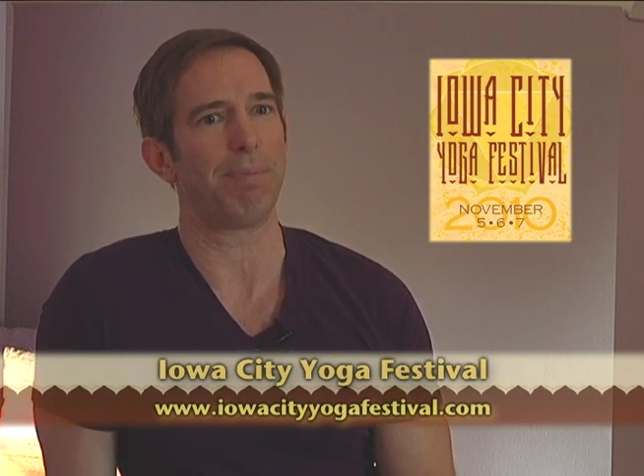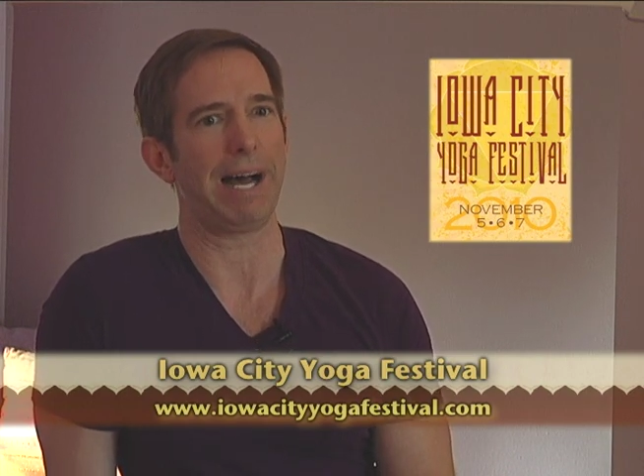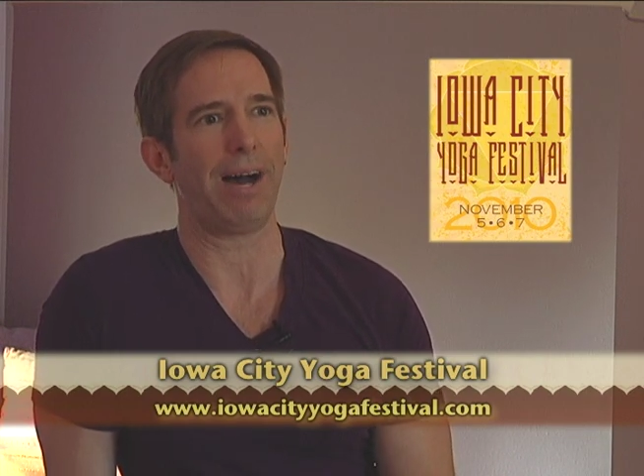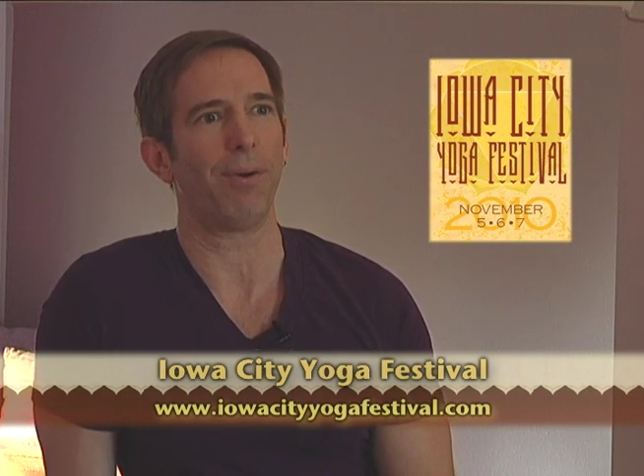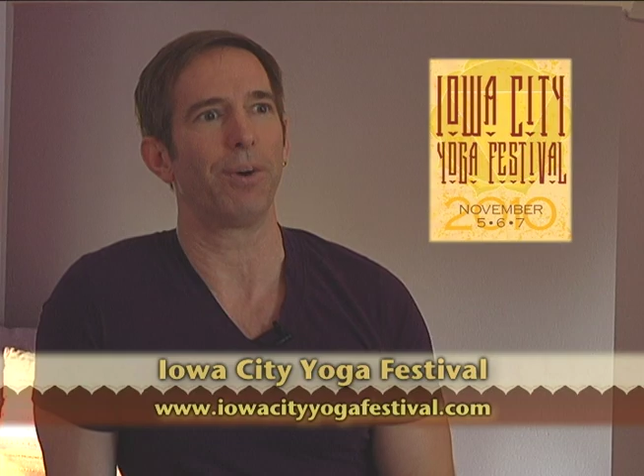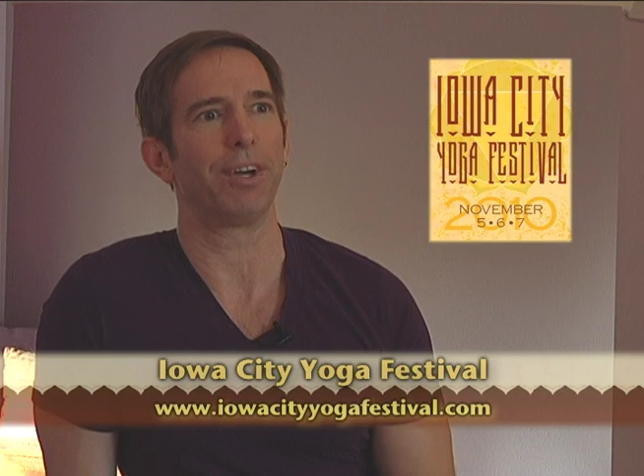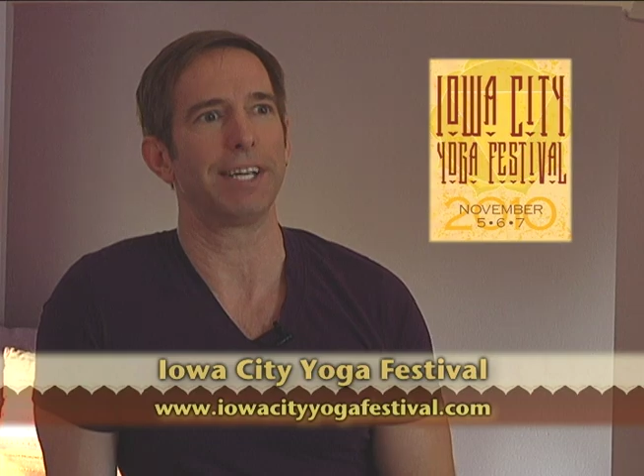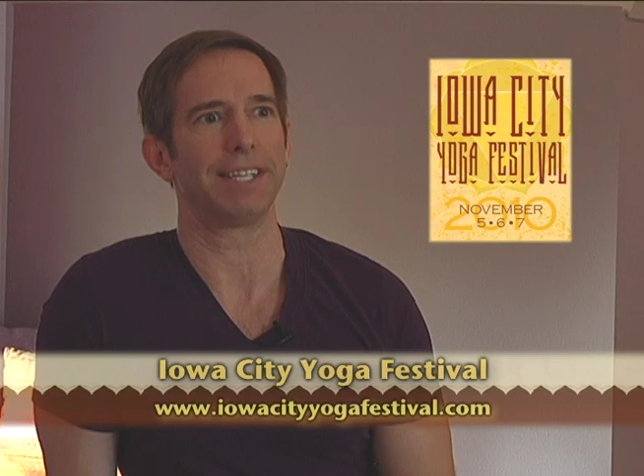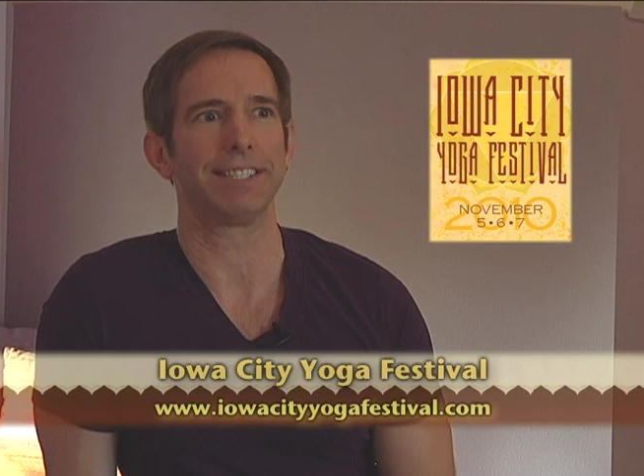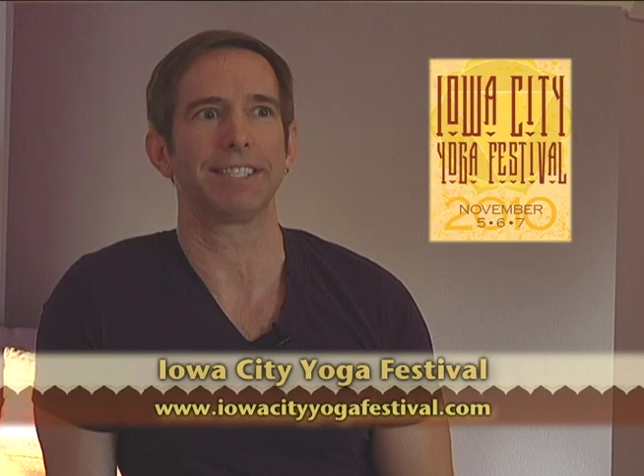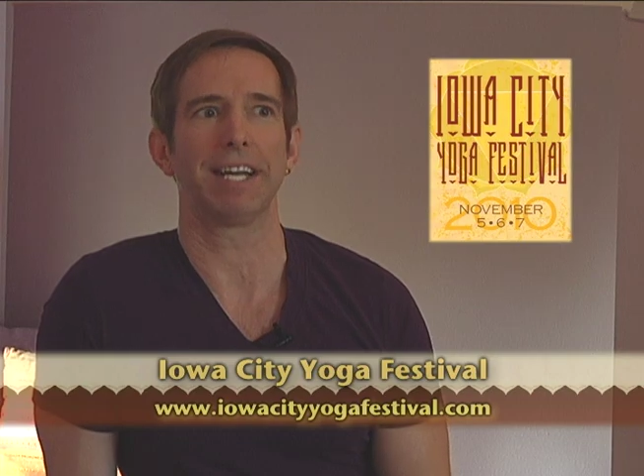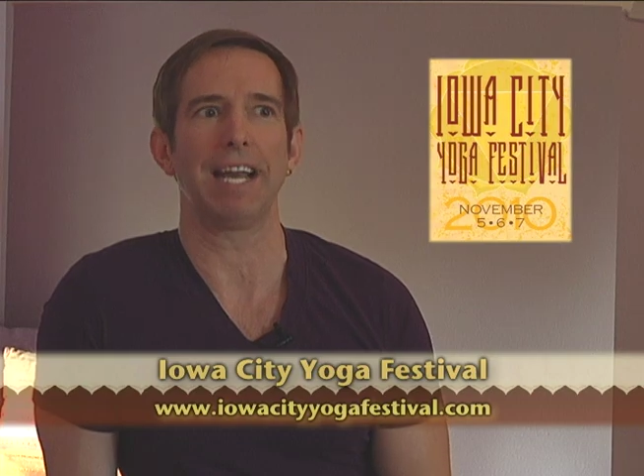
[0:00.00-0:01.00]
power that
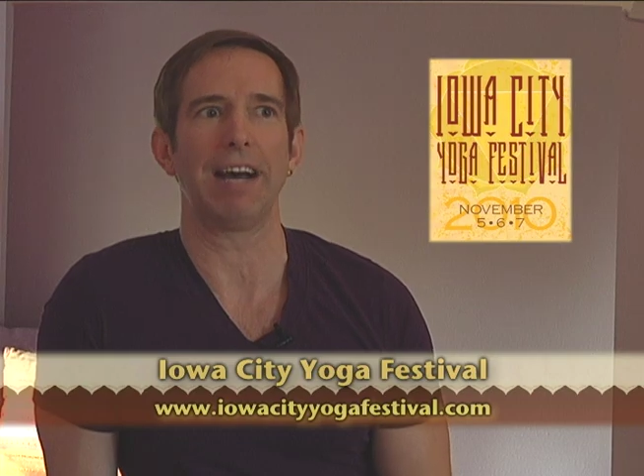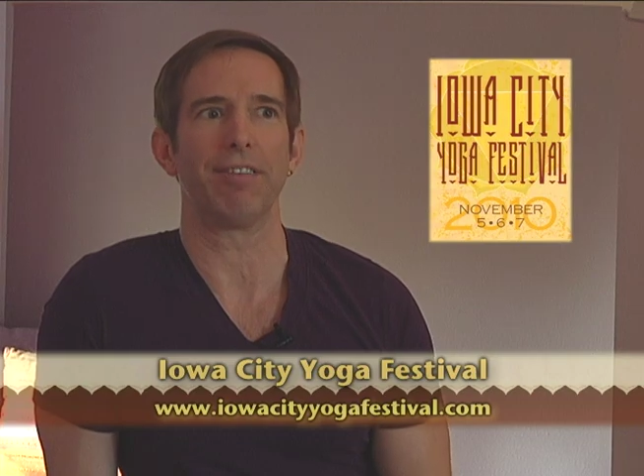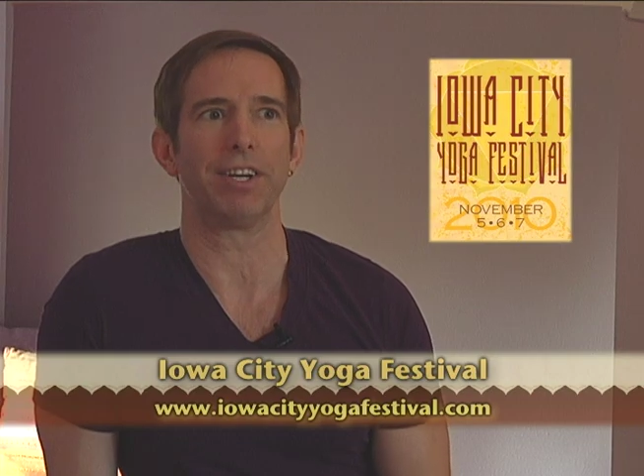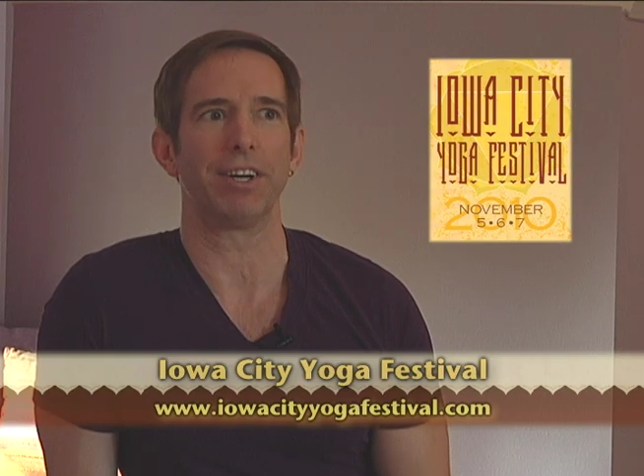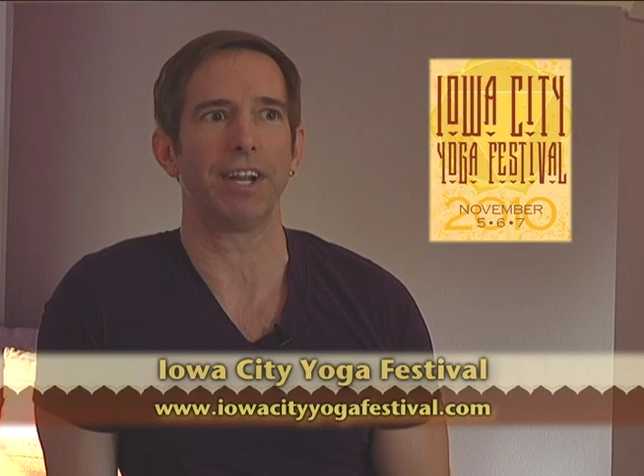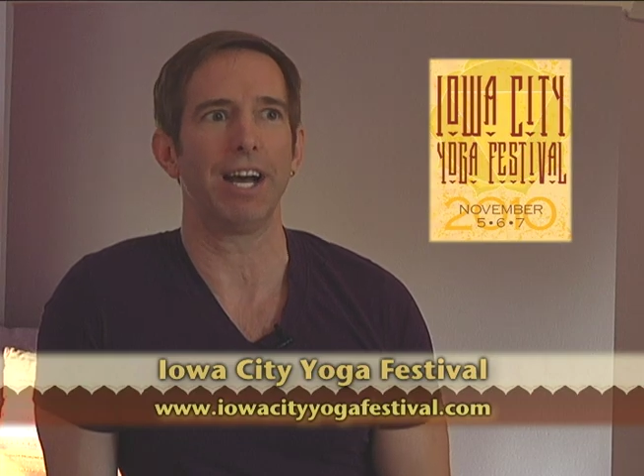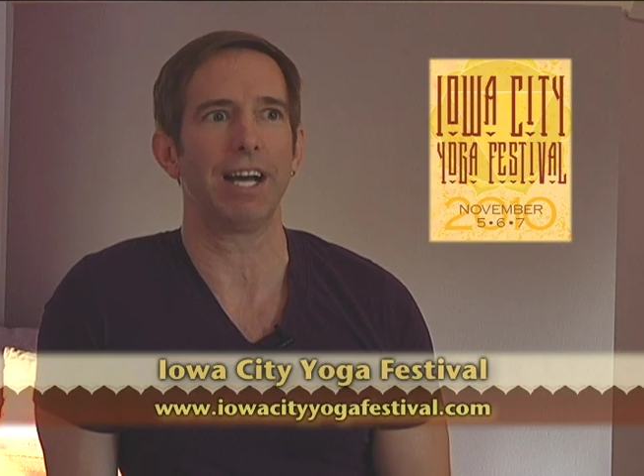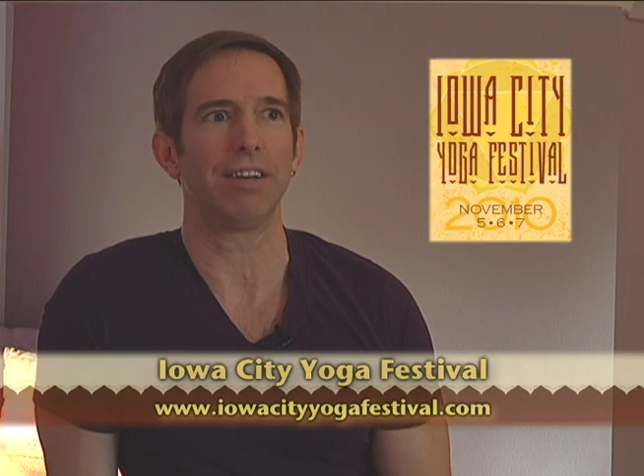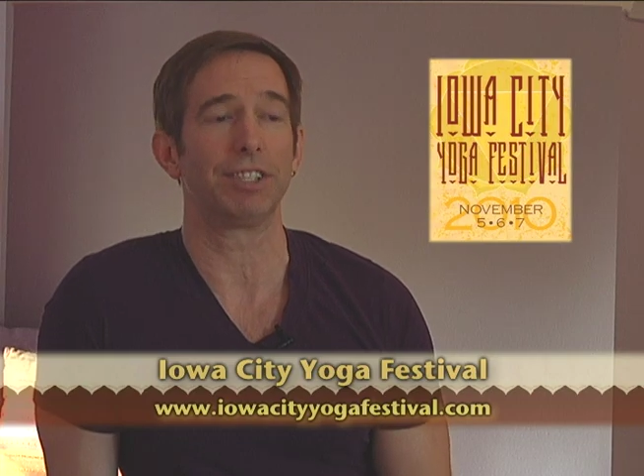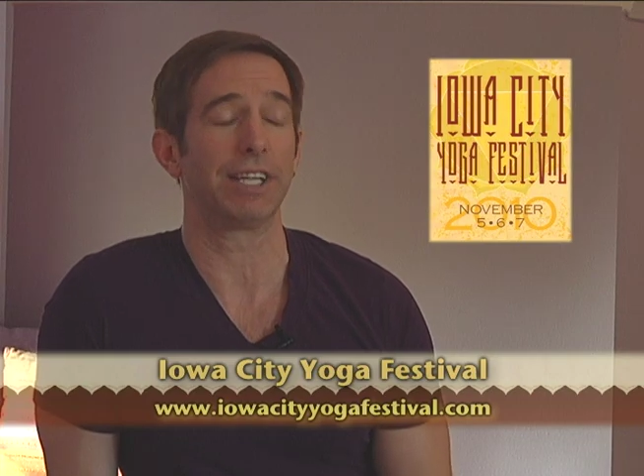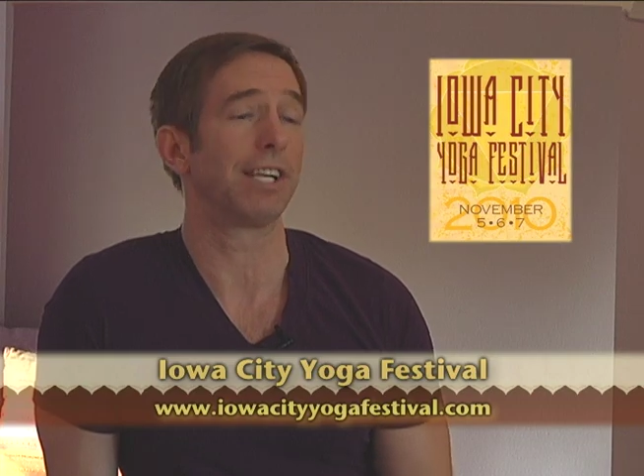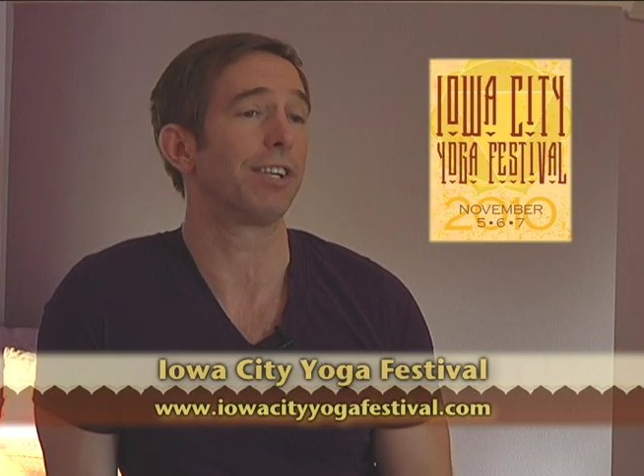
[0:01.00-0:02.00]
this can have in their
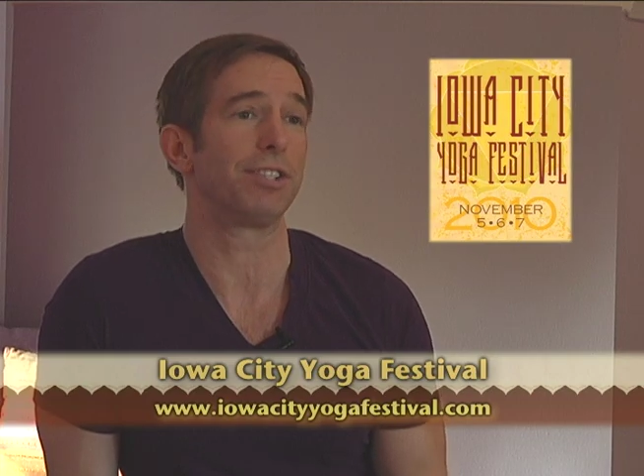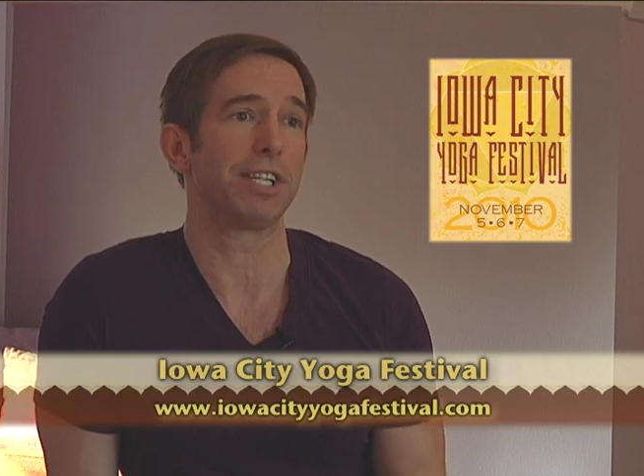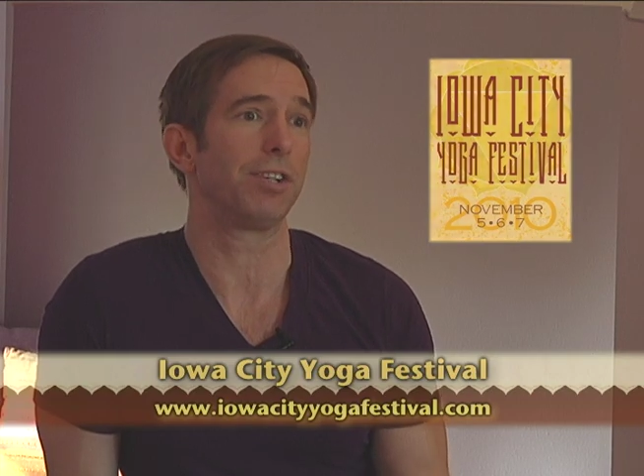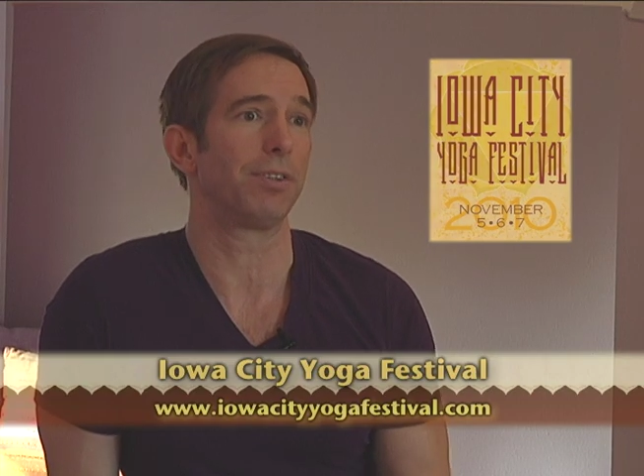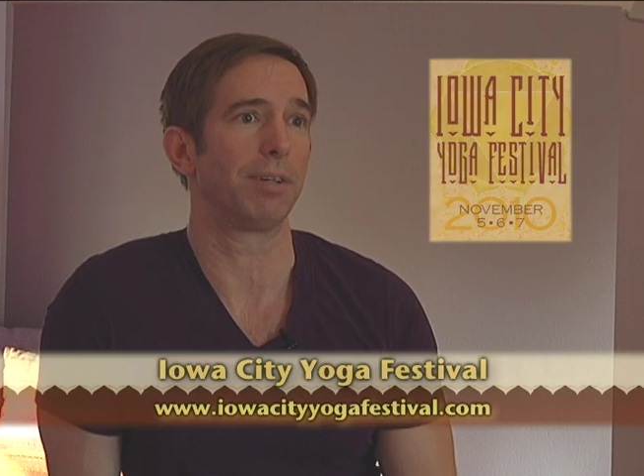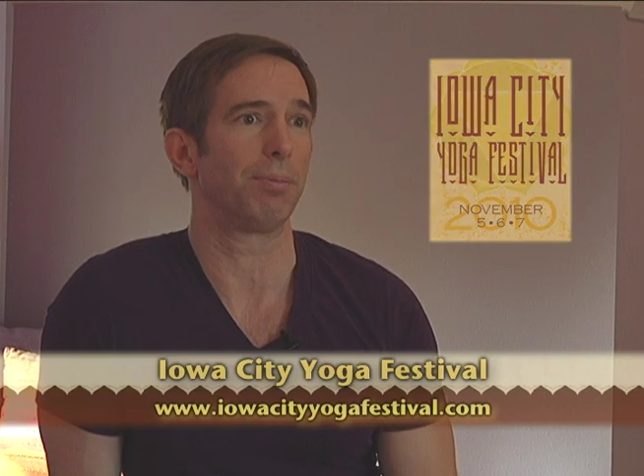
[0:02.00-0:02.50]
lives and continue their